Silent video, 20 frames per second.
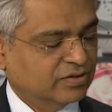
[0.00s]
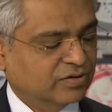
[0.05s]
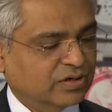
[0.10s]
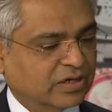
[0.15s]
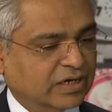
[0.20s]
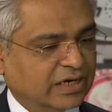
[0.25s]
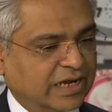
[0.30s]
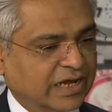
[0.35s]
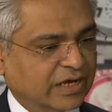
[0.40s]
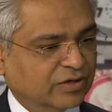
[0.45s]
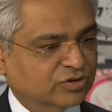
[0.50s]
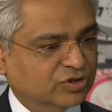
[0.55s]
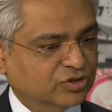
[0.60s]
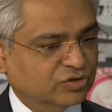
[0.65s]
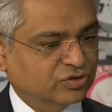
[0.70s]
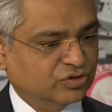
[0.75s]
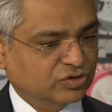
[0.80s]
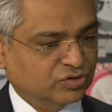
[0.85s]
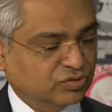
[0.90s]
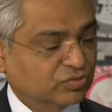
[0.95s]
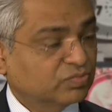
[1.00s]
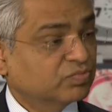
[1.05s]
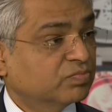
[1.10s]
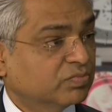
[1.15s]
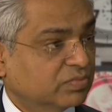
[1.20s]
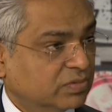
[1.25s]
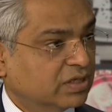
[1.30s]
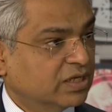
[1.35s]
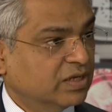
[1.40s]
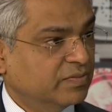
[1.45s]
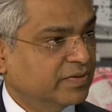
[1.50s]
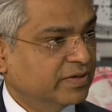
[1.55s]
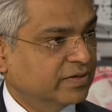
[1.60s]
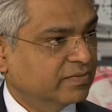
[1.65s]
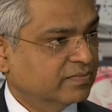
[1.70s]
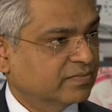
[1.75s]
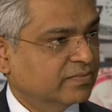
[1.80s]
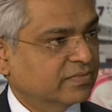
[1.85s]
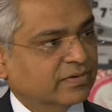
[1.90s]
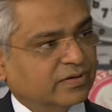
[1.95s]
allows you to keep it,
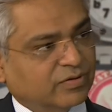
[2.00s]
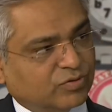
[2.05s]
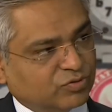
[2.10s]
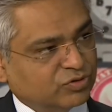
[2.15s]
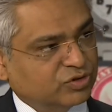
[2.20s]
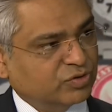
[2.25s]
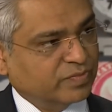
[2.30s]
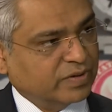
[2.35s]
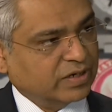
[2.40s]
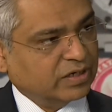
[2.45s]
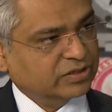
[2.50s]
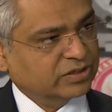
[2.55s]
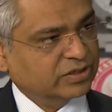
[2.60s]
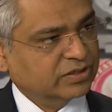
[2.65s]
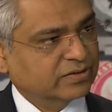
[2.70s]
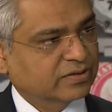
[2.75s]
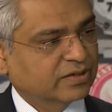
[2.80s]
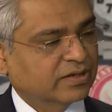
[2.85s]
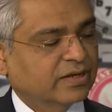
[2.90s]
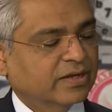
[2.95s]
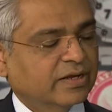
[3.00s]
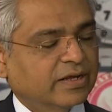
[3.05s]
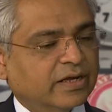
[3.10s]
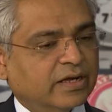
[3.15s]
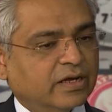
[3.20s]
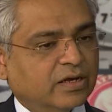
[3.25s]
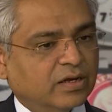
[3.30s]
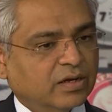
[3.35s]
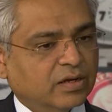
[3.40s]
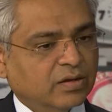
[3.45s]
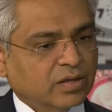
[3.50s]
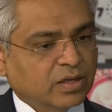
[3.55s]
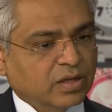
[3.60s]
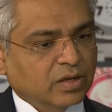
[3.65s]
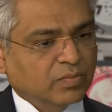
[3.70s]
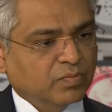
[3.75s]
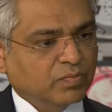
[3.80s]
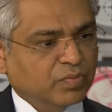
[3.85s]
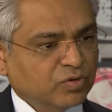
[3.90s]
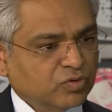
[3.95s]
also pass it,
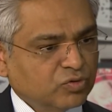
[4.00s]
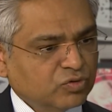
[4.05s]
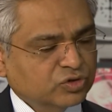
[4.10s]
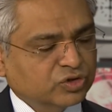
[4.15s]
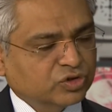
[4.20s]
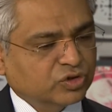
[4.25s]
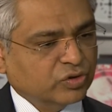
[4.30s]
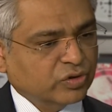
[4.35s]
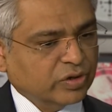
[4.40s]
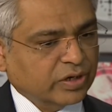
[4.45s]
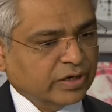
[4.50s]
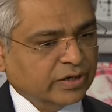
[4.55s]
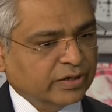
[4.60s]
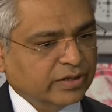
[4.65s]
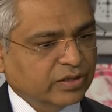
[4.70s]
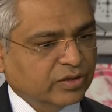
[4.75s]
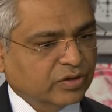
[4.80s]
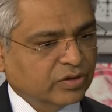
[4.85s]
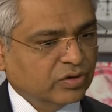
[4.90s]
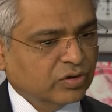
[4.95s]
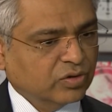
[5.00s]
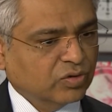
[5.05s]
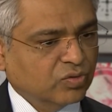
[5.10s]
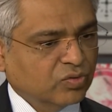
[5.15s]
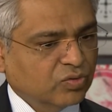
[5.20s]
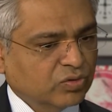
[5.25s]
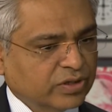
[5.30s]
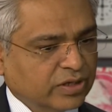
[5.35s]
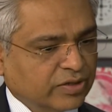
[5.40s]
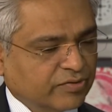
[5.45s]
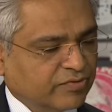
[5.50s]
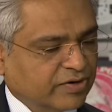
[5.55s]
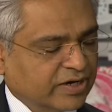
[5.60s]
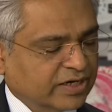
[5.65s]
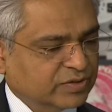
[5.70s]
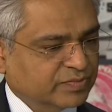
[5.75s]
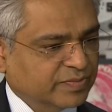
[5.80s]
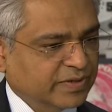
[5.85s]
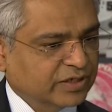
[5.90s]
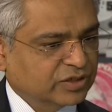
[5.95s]
but also all the other
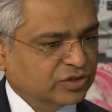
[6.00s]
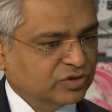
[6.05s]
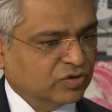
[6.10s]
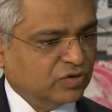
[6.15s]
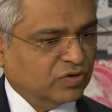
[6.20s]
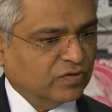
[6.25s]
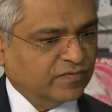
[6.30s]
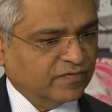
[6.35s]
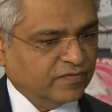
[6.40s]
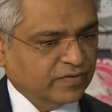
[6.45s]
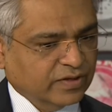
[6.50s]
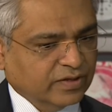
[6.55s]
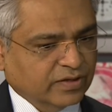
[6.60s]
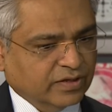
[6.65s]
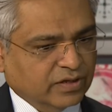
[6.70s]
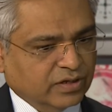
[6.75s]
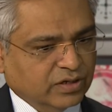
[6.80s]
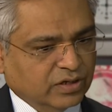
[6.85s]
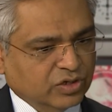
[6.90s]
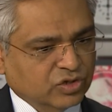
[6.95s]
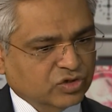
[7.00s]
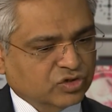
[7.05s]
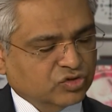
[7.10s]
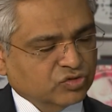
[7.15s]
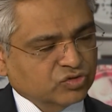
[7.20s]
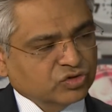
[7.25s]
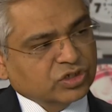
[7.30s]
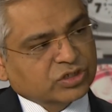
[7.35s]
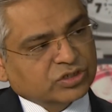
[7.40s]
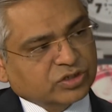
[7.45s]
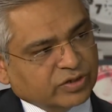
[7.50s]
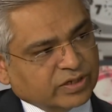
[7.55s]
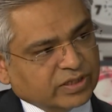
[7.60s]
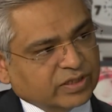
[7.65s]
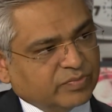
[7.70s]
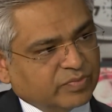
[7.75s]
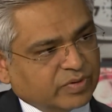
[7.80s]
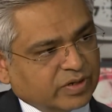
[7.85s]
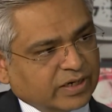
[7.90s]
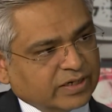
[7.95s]
aspects of you shouldn't just look at the
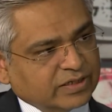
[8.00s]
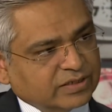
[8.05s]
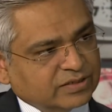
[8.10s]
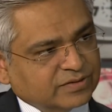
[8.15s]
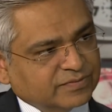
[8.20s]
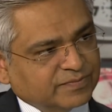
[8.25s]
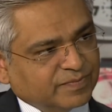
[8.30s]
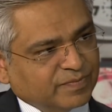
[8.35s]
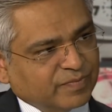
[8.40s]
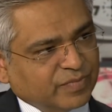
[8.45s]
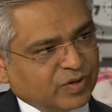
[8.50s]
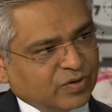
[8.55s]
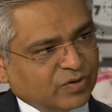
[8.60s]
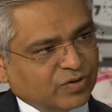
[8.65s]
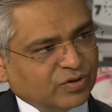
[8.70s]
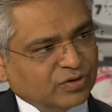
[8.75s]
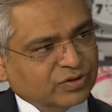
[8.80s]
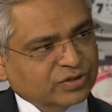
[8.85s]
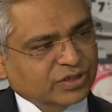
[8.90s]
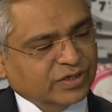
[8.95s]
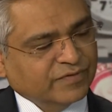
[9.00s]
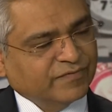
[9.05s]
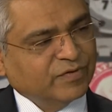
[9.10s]
price, because if